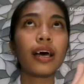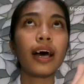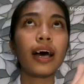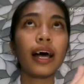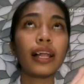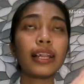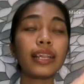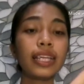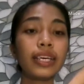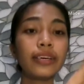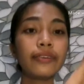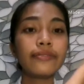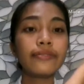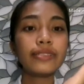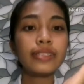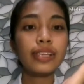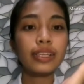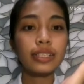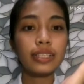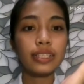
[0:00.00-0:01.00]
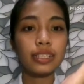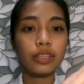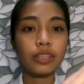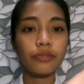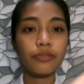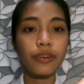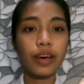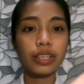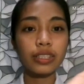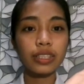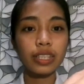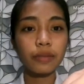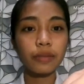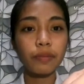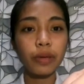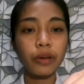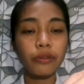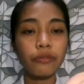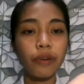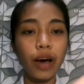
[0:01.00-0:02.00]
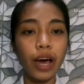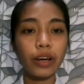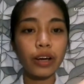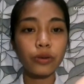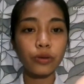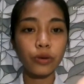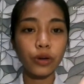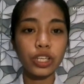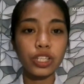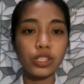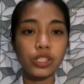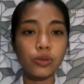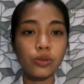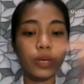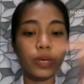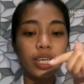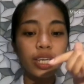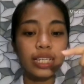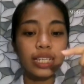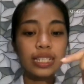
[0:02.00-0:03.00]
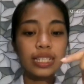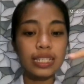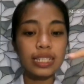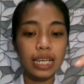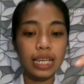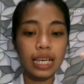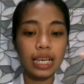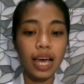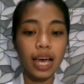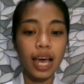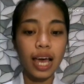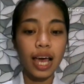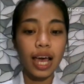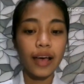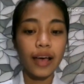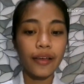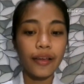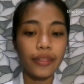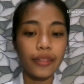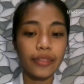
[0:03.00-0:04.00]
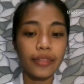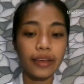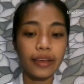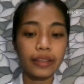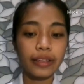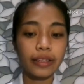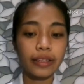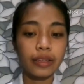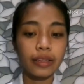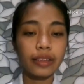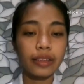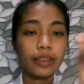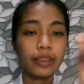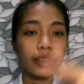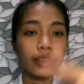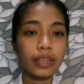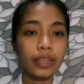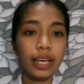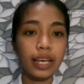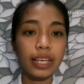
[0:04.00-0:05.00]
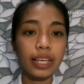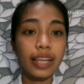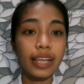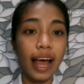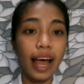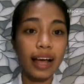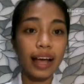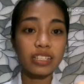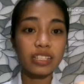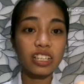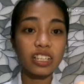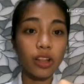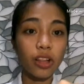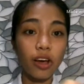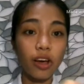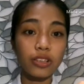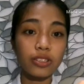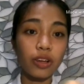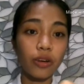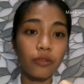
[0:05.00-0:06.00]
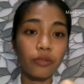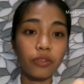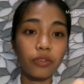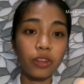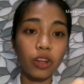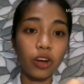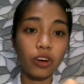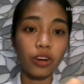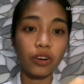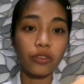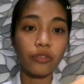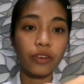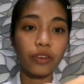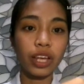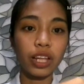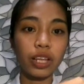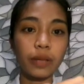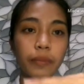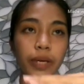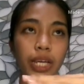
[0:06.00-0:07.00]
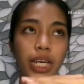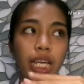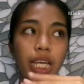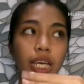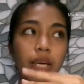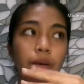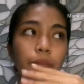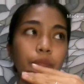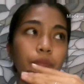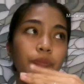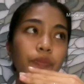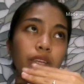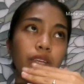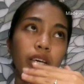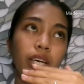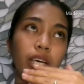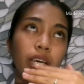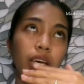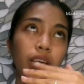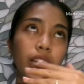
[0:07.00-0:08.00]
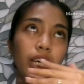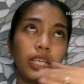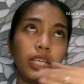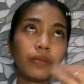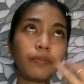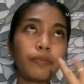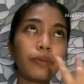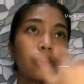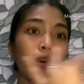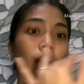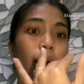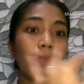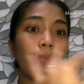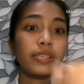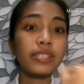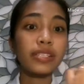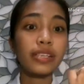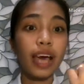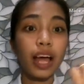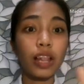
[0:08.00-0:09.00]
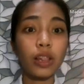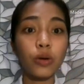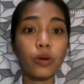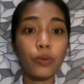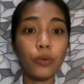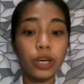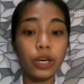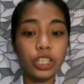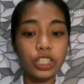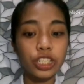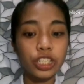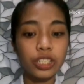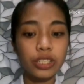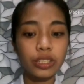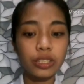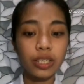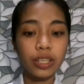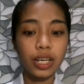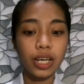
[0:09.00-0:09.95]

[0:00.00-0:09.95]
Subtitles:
a leaves that is infected by viroids, we can see that it has loss of chlorophyll, meaning it becomes yellowish.